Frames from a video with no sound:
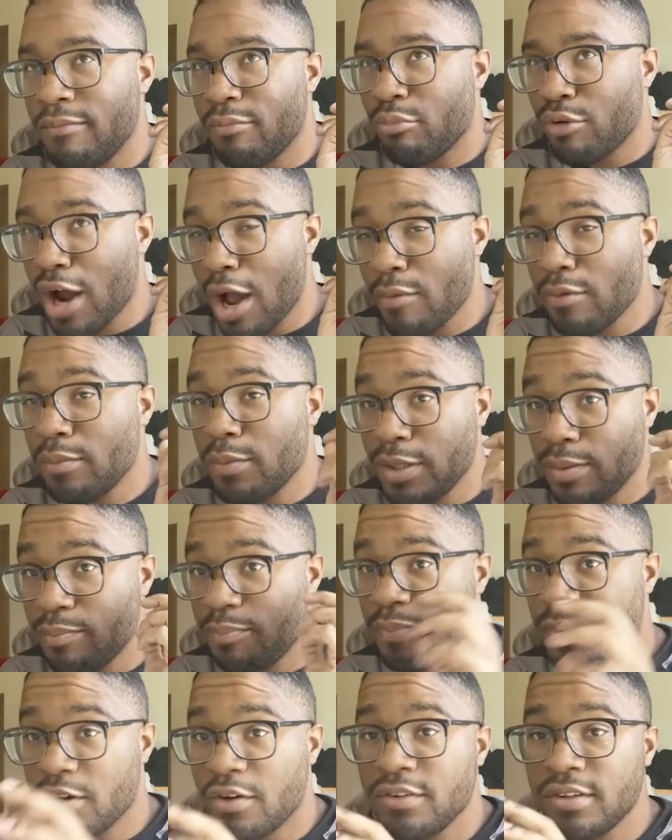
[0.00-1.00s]
probably
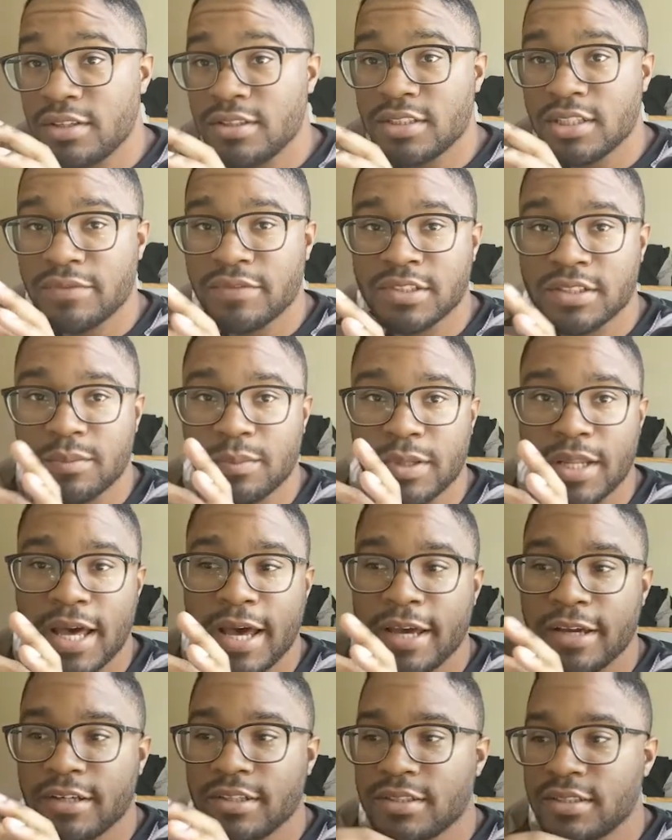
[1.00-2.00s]
millions of
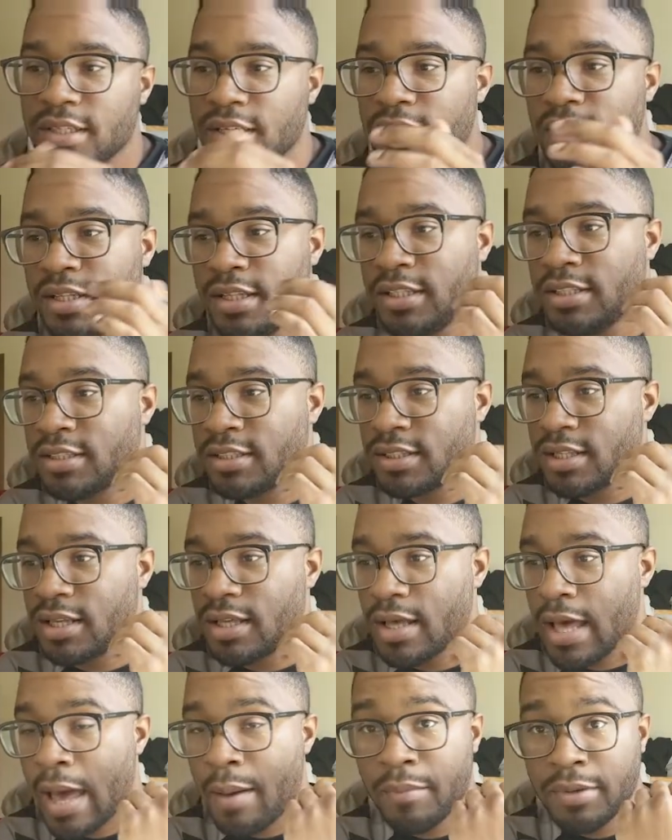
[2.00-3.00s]
suppliers, at least
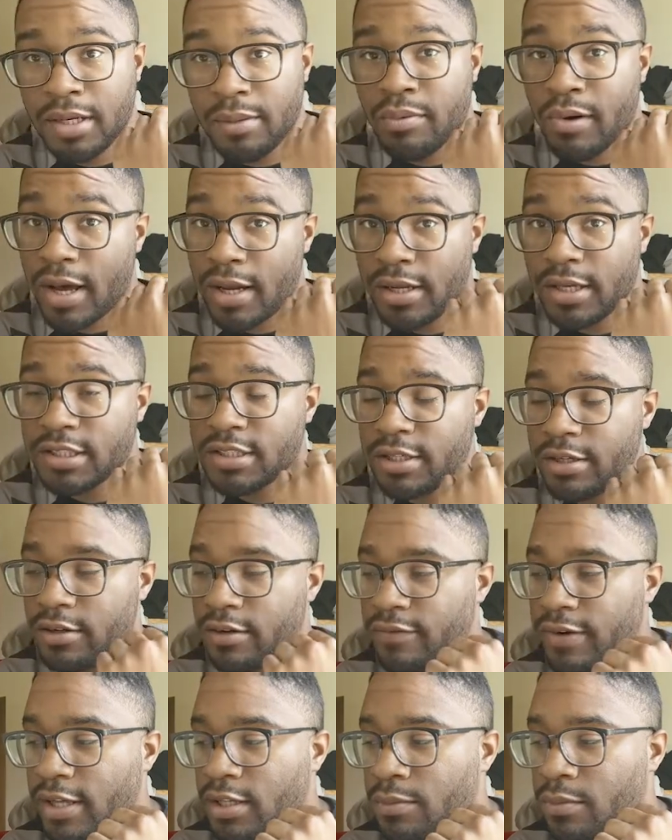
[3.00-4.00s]
how many products that are
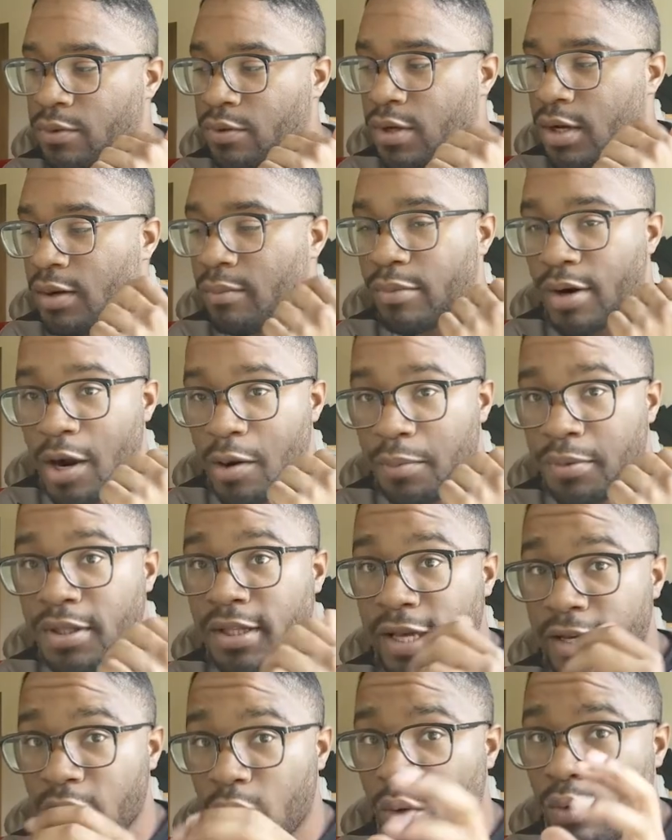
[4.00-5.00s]
available, probably
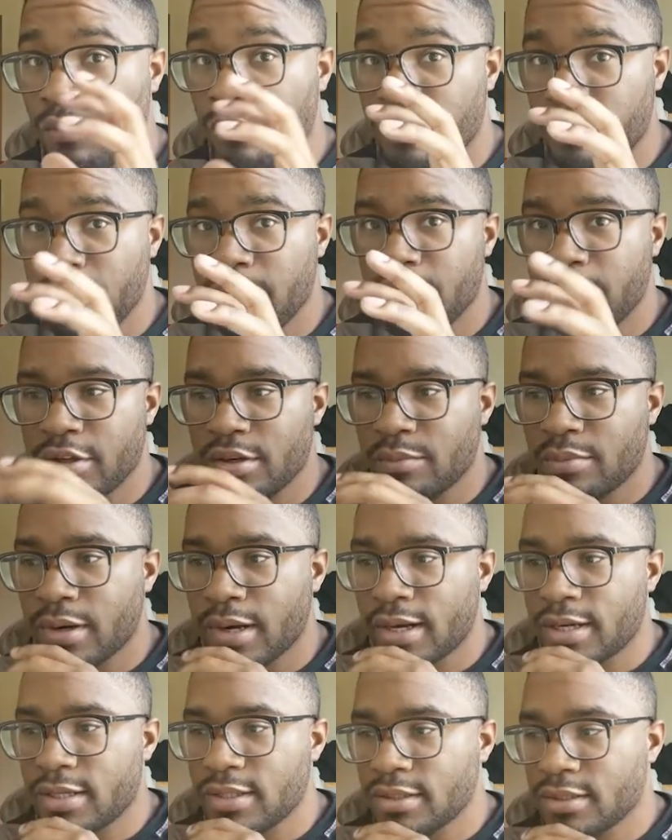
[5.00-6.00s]
like over 1 million
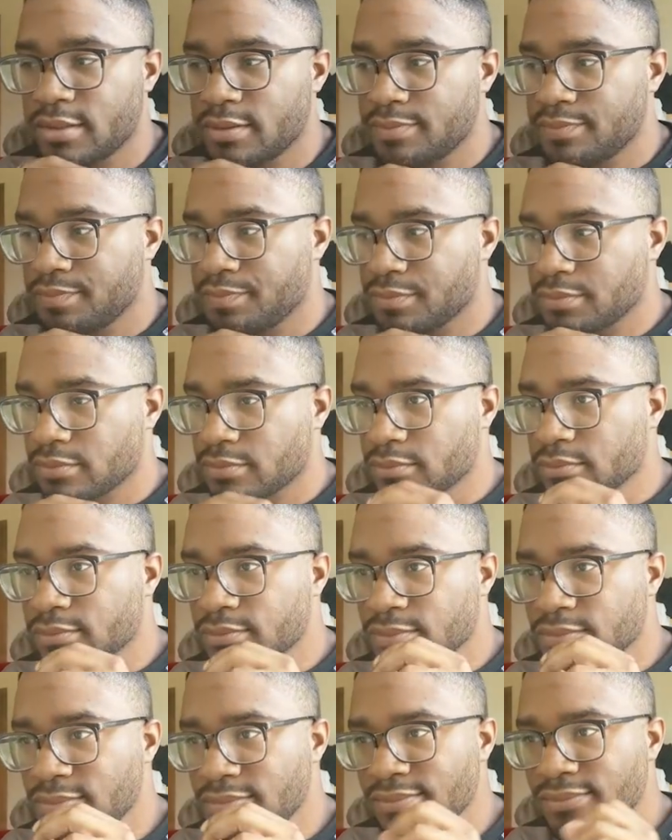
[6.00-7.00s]
products.
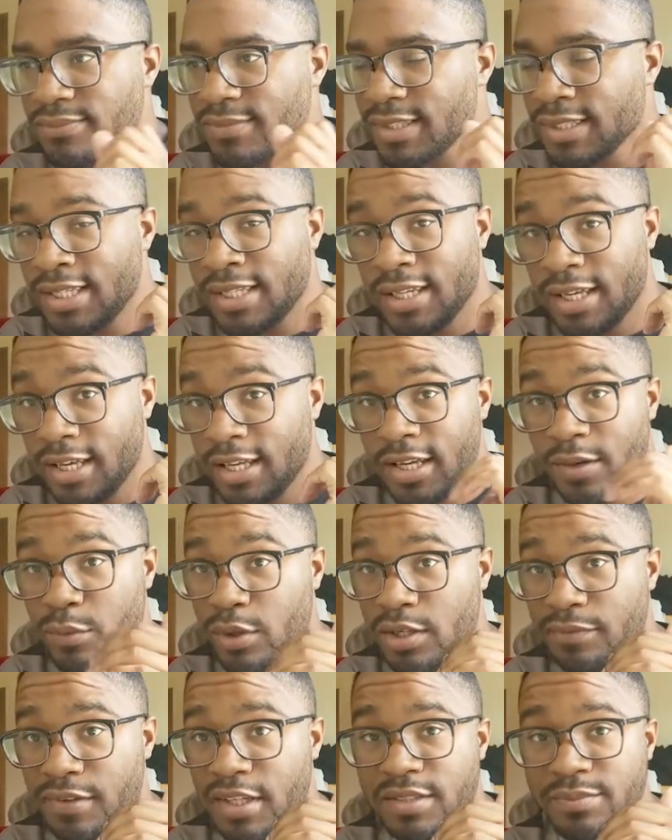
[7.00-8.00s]
In any
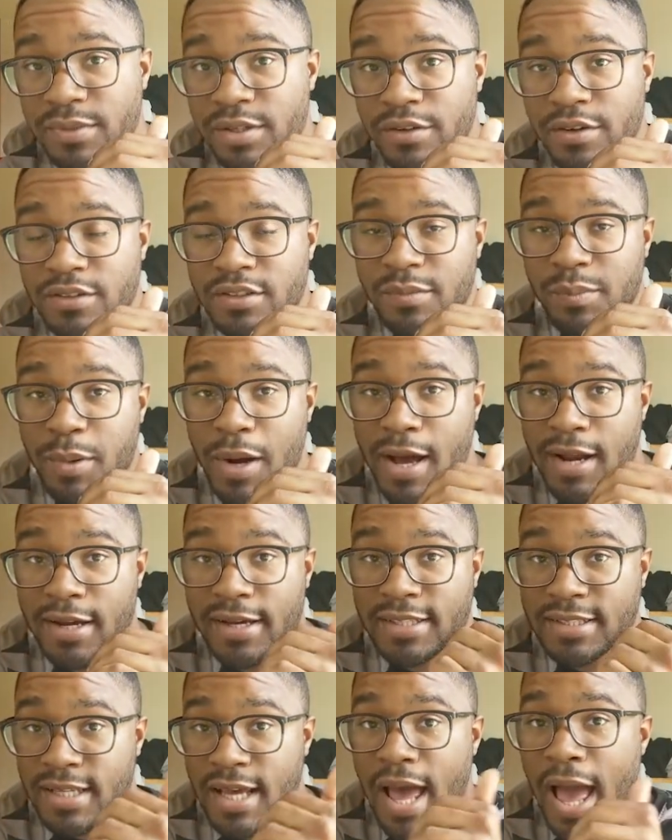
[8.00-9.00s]
one of these millions of
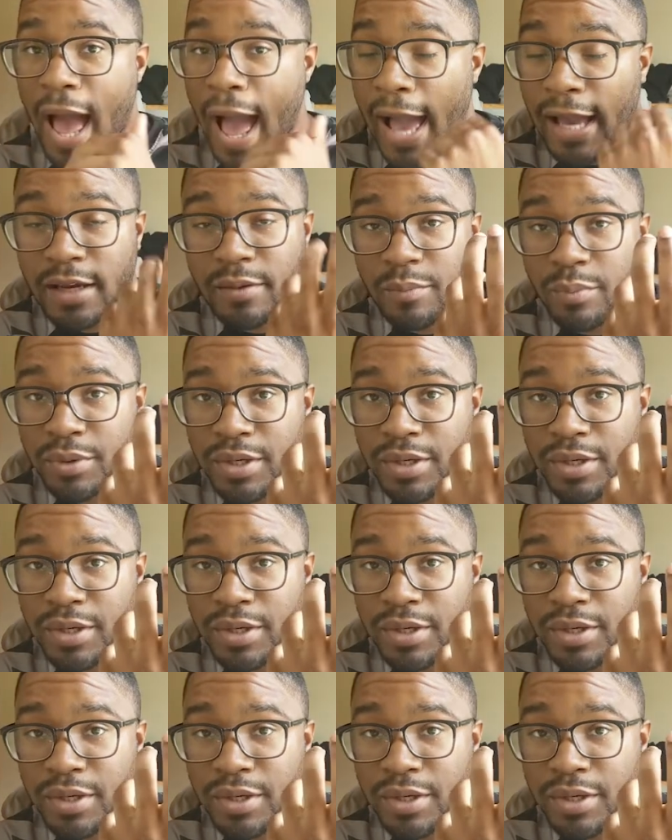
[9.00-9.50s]
products, I can